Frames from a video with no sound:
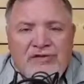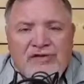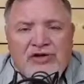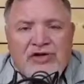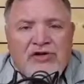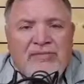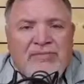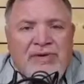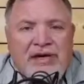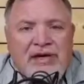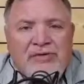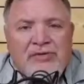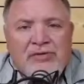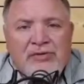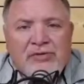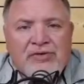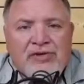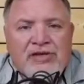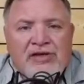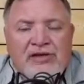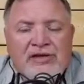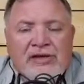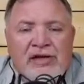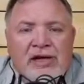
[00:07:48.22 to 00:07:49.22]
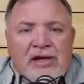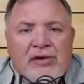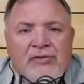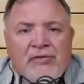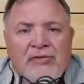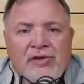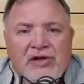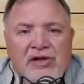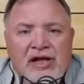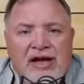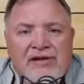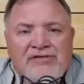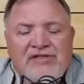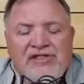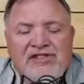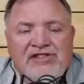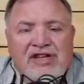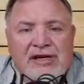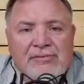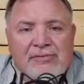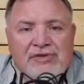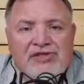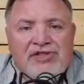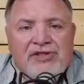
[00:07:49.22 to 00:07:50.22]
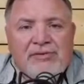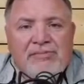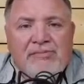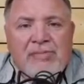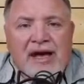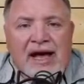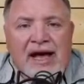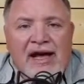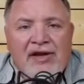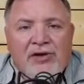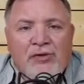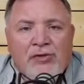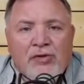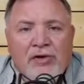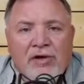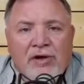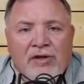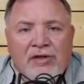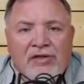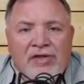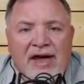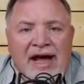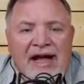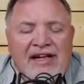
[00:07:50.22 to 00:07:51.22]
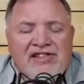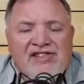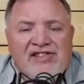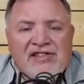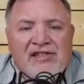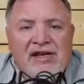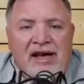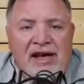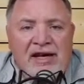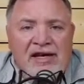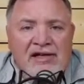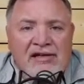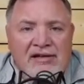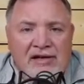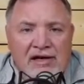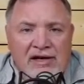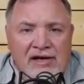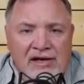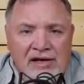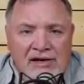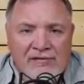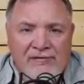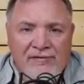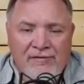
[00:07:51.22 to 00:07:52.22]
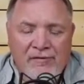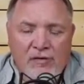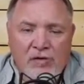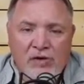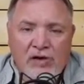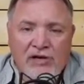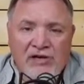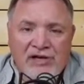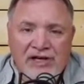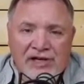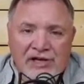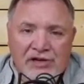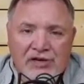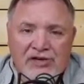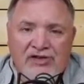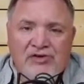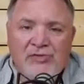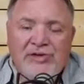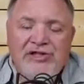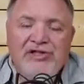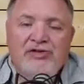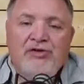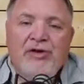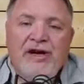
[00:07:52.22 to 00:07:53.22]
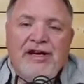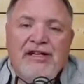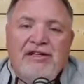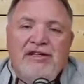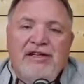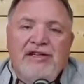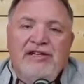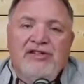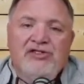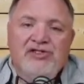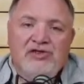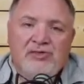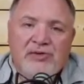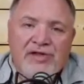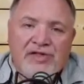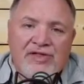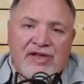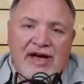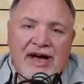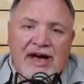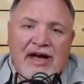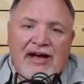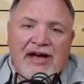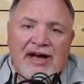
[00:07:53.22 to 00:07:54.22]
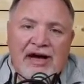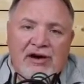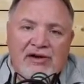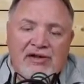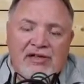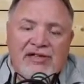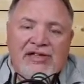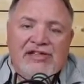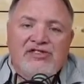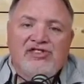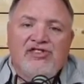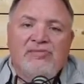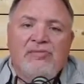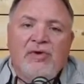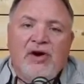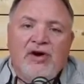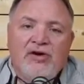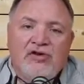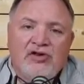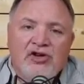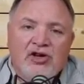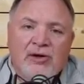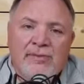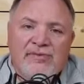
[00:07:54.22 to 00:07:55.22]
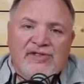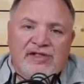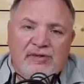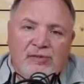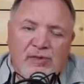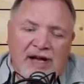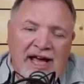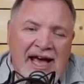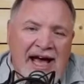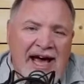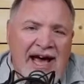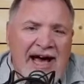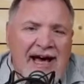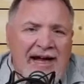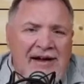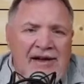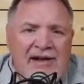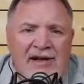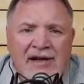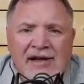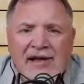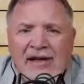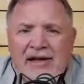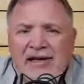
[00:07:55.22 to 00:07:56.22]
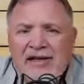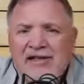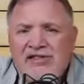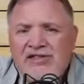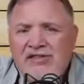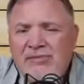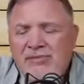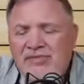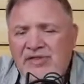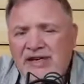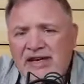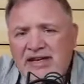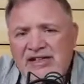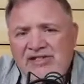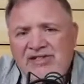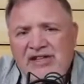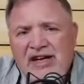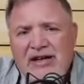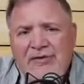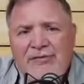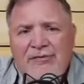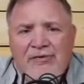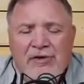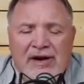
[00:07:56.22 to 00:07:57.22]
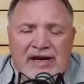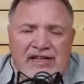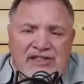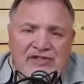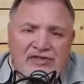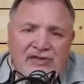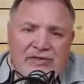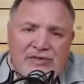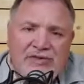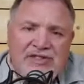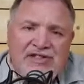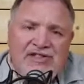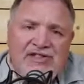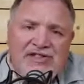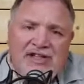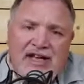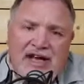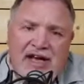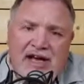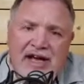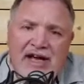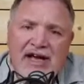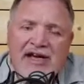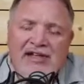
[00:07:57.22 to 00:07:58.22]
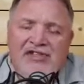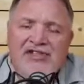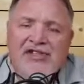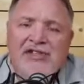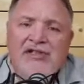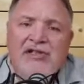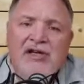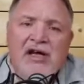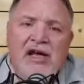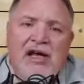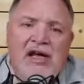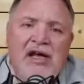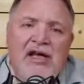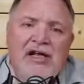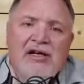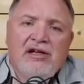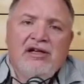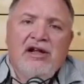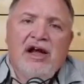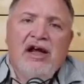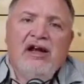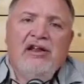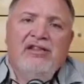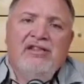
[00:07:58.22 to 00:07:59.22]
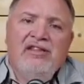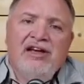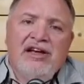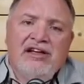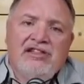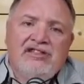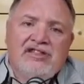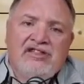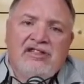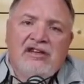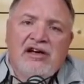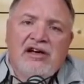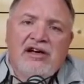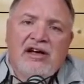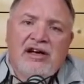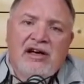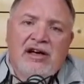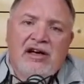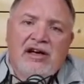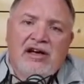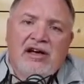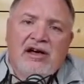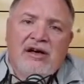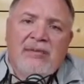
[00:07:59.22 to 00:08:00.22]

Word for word: of you who have been through the real life discipleship manual, that's like uh, for leaders. We train leaders with that, how to lead small groups, and we add some things like phrase from the stage and, and a lot of things uh,